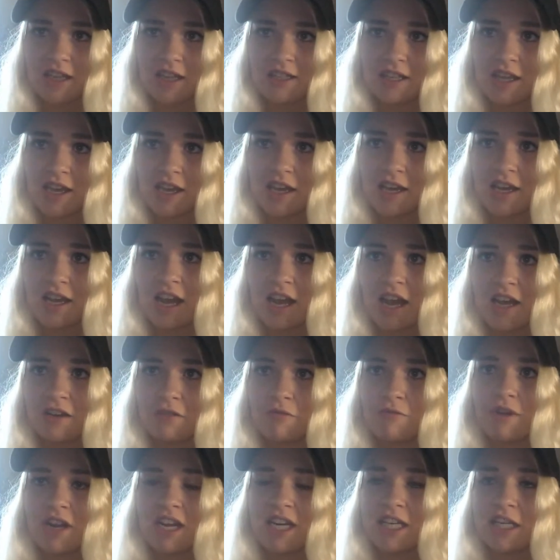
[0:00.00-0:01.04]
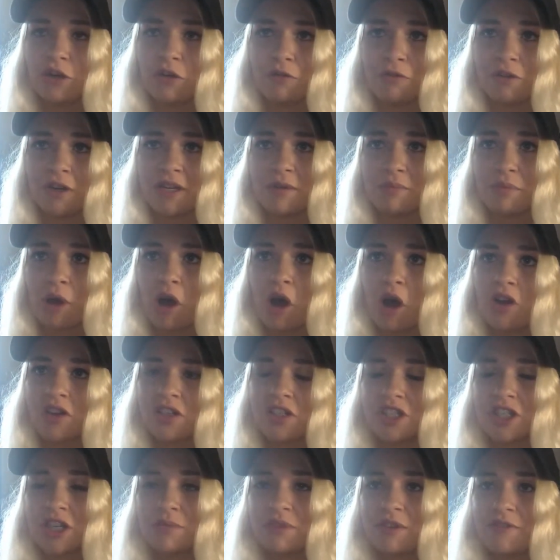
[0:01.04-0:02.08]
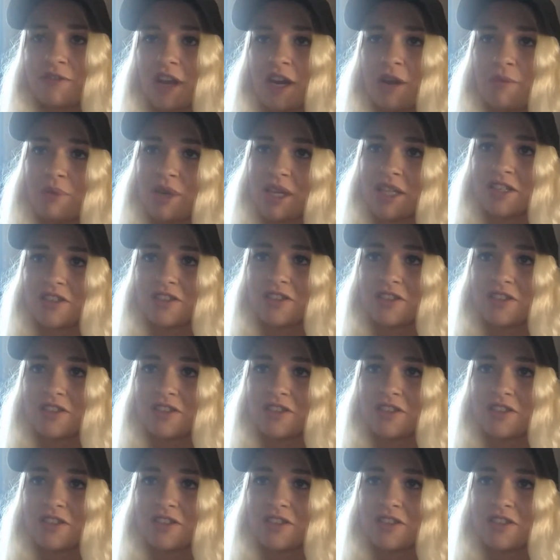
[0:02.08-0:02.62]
had a really lovely partnership developing.